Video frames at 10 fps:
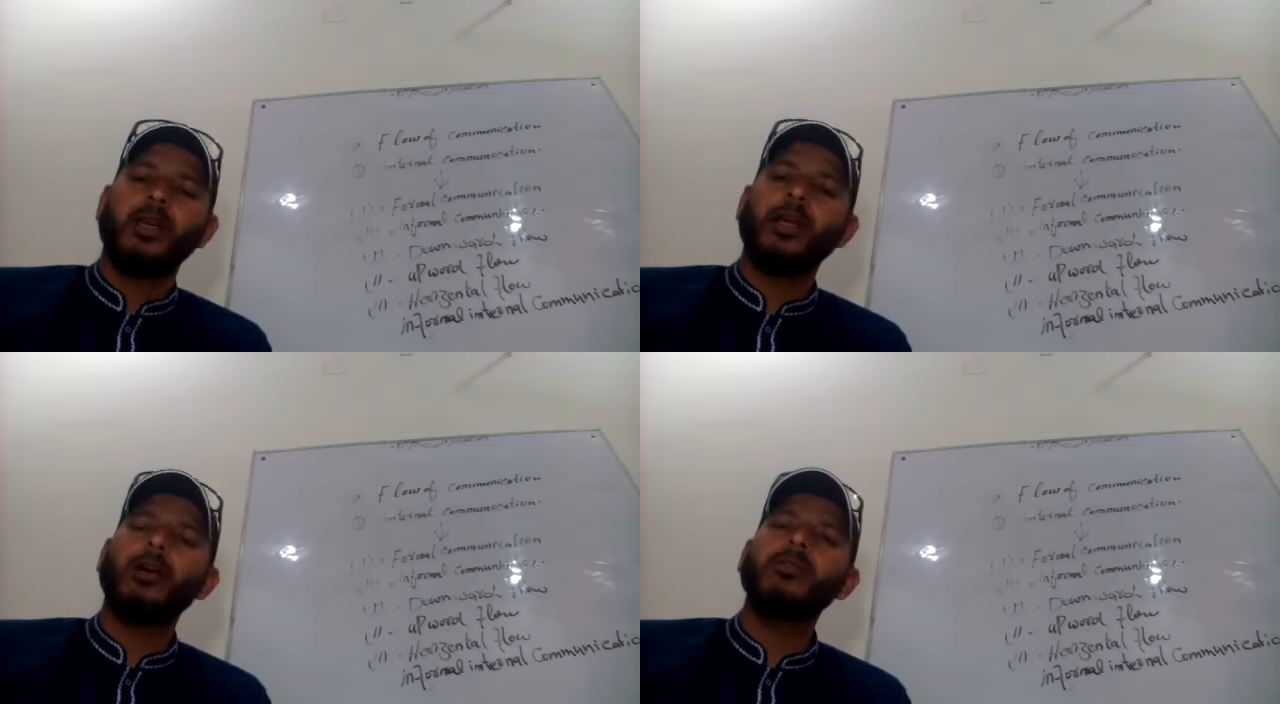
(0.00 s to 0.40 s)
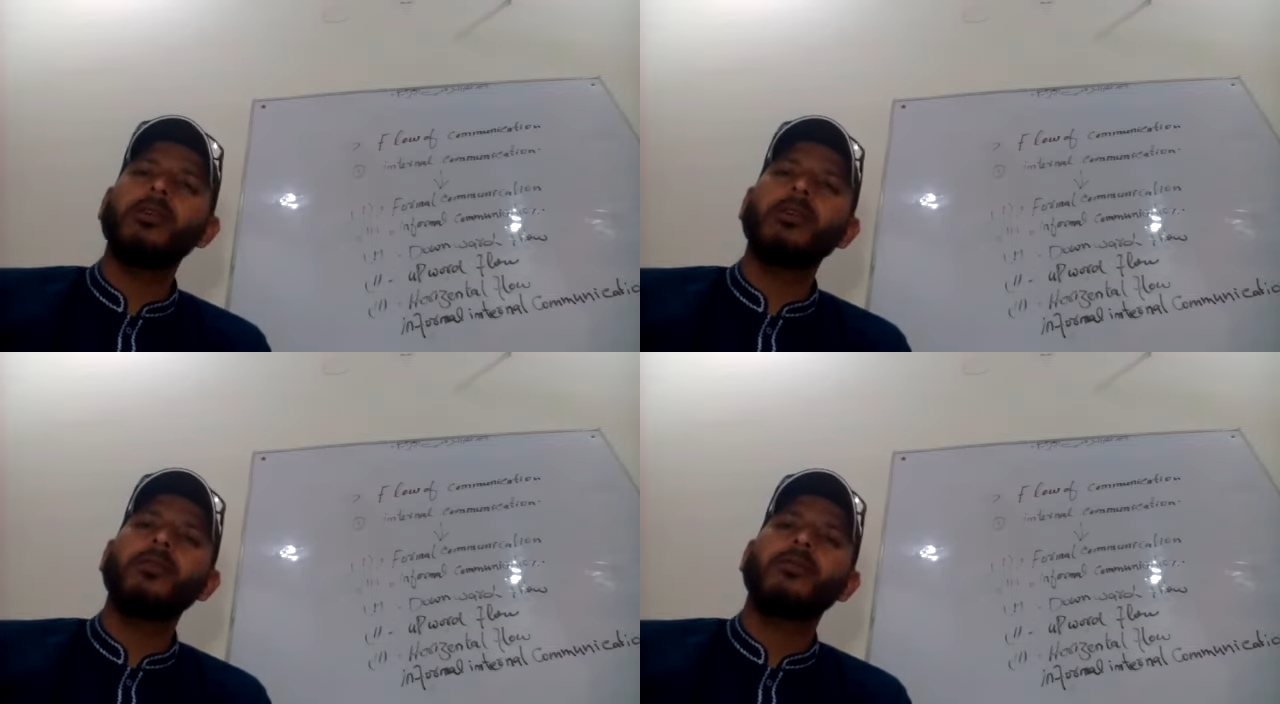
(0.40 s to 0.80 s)
And now
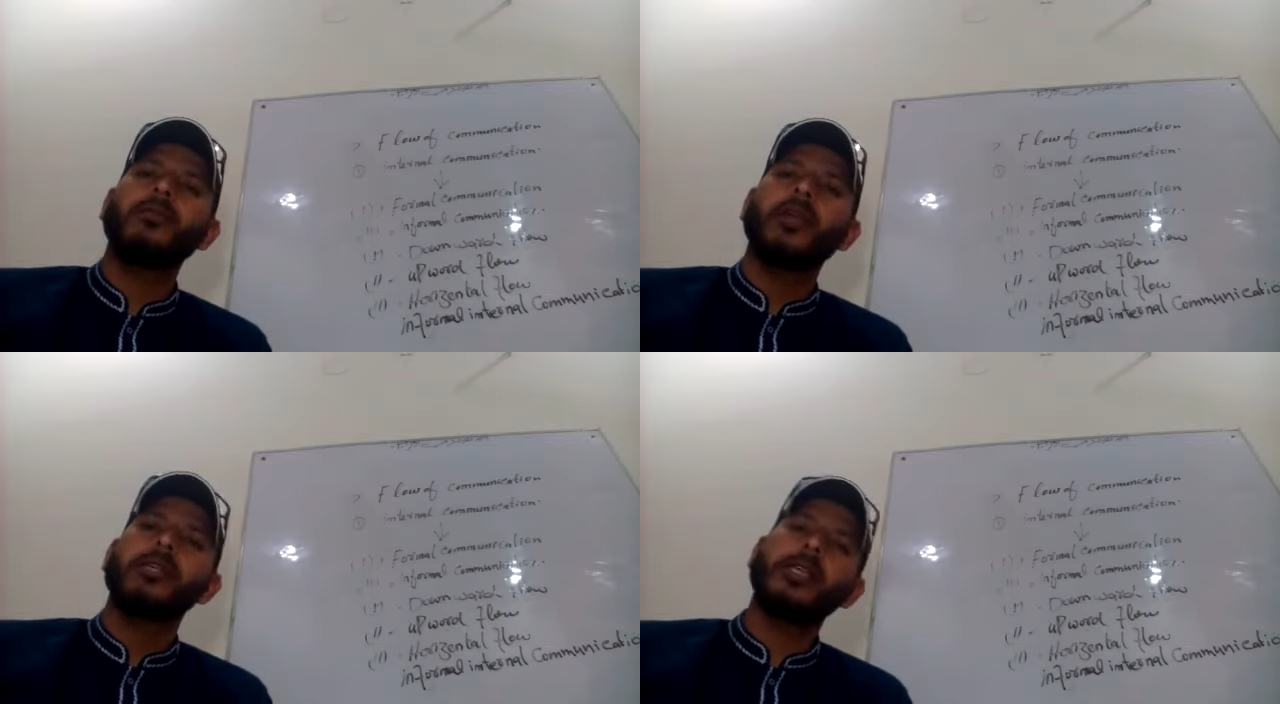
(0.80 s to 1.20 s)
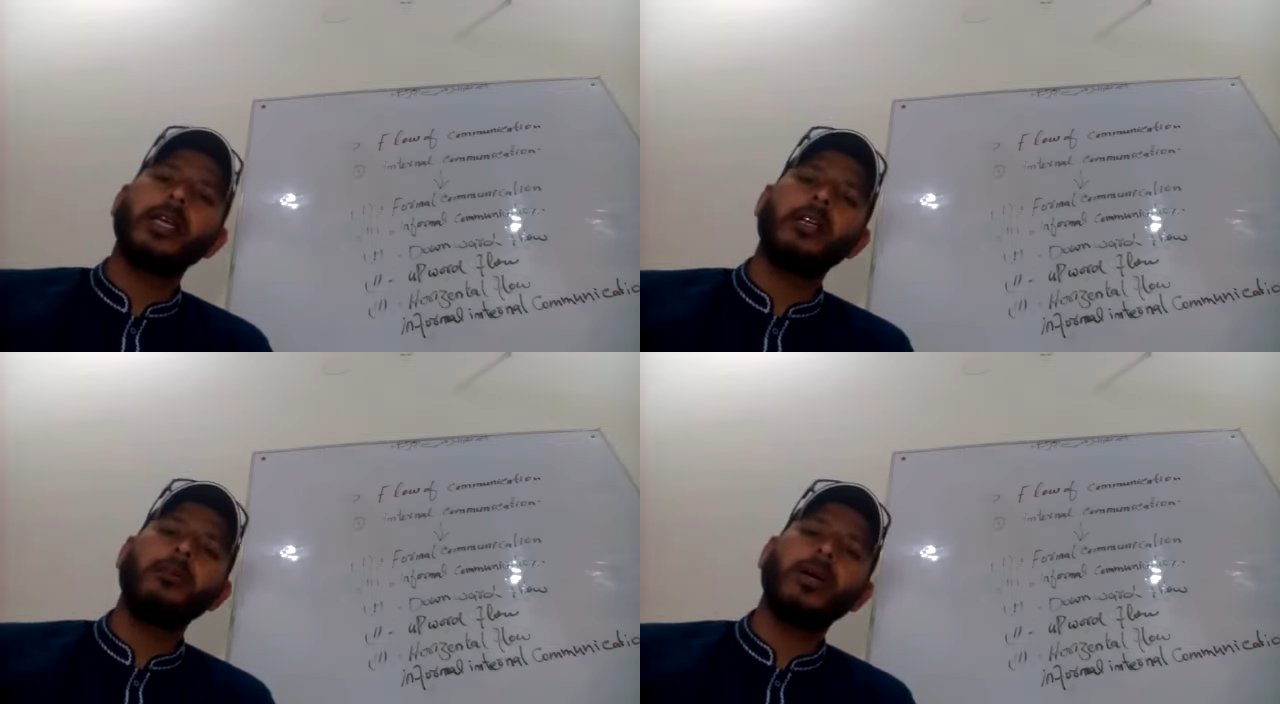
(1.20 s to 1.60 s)
the
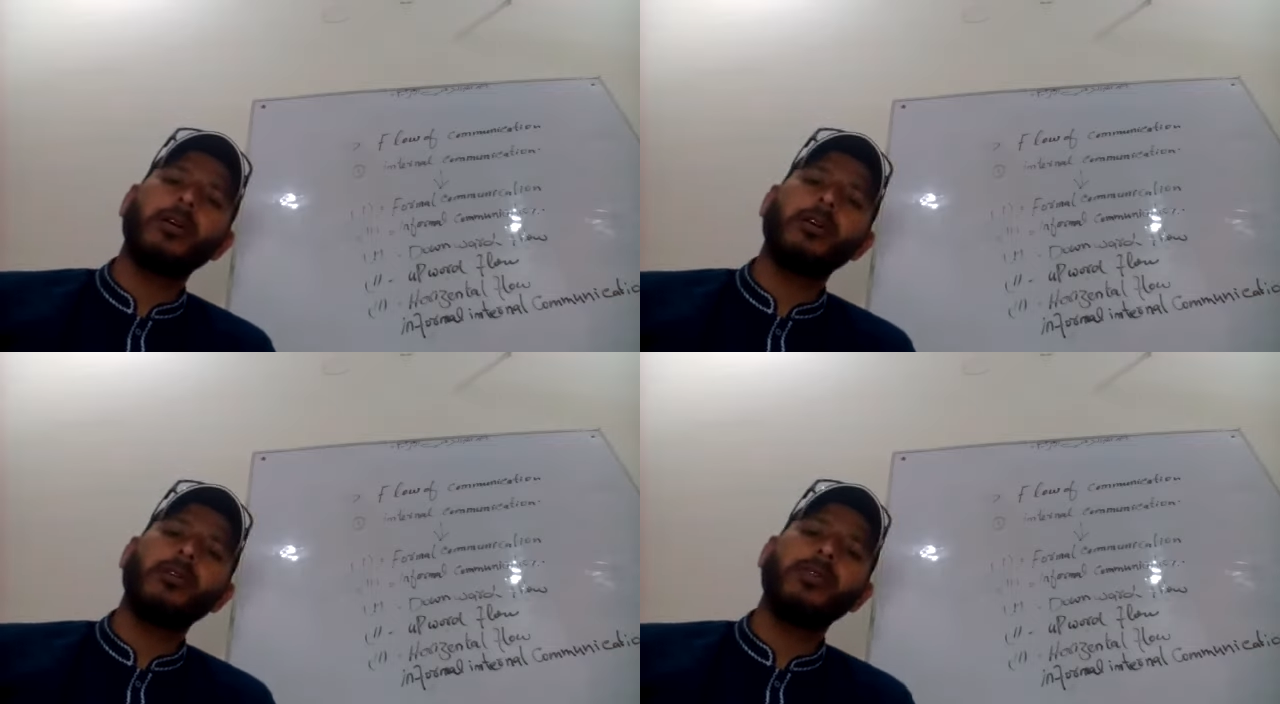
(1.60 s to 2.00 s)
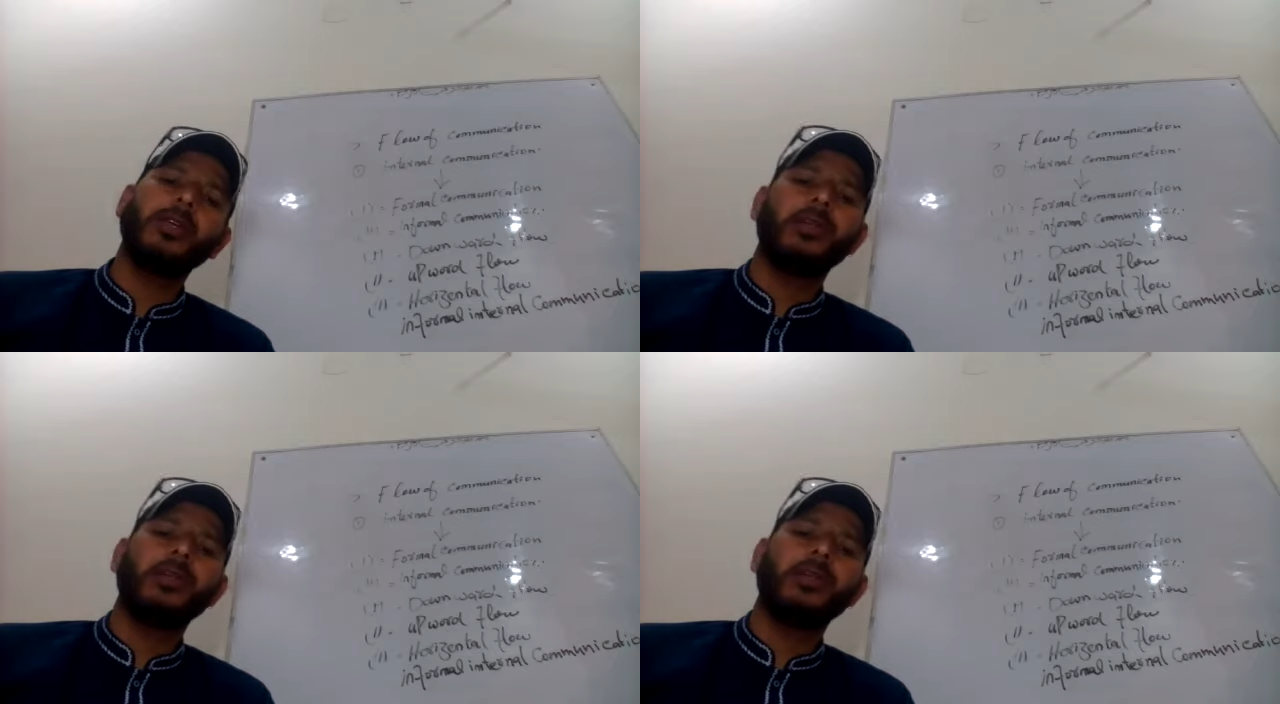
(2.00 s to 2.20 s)
second part of